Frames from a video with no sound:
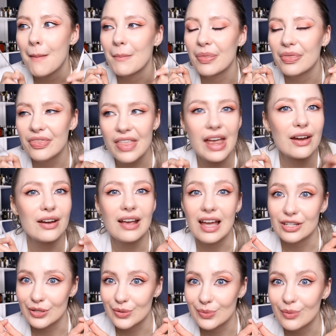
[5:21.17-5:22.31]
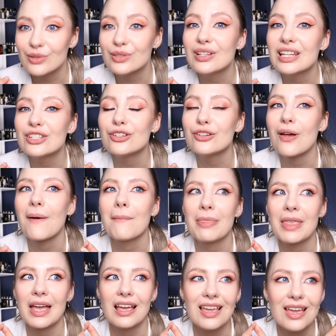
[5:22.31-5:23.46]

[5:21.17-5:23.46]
But there, I just want to let you know that